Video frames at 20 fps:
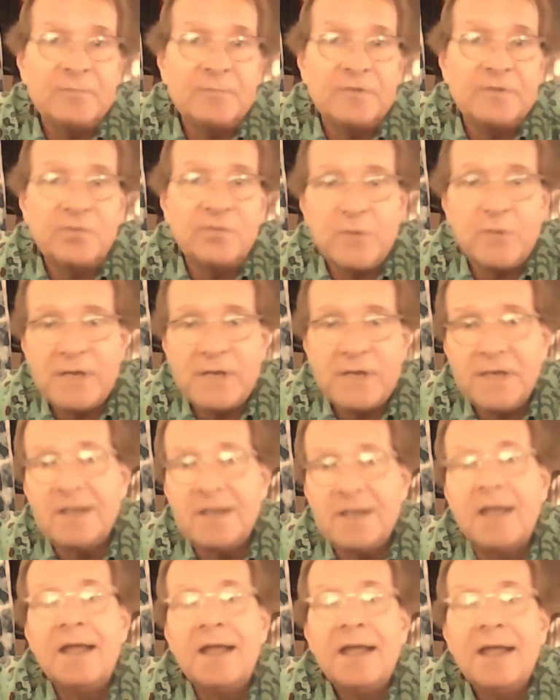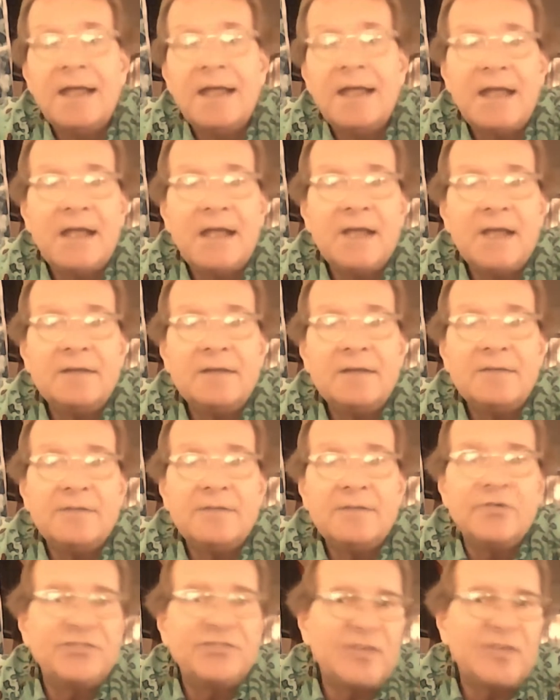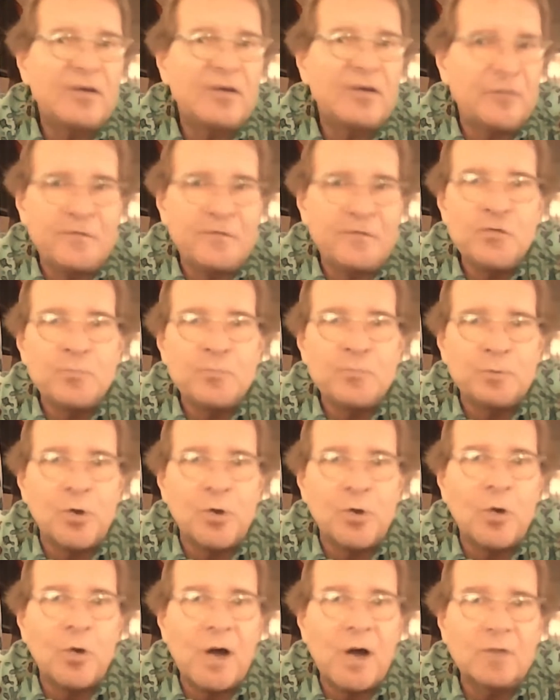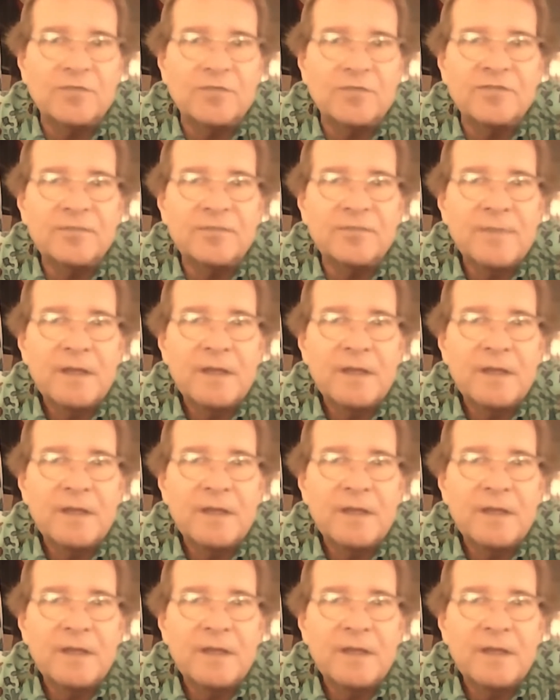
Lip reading: between, and there's a few blowouts,